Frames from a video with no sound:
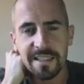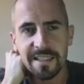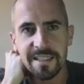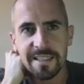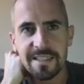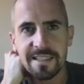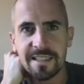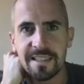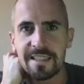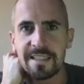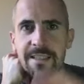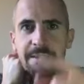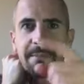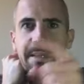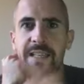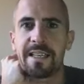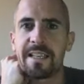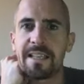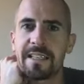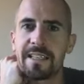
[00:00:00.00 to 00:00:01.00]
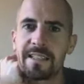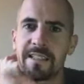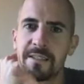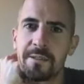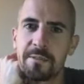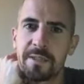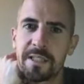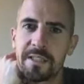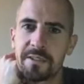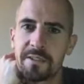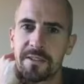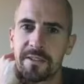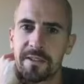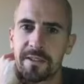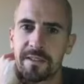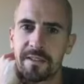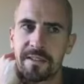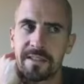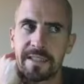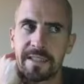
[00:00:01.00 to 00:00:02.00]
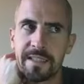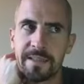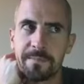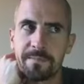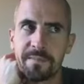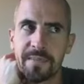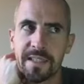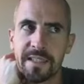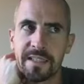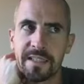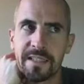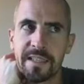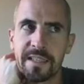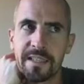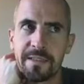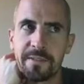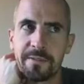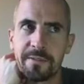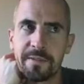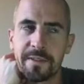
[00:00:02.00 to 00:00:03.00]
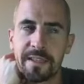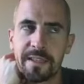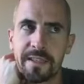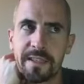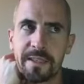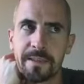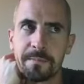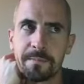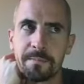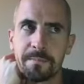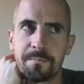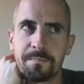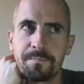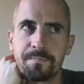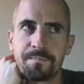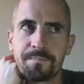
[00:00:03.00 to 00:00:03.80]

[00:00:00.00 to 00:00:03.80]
And it's a little bit like, you know, when you go on holiday and you have um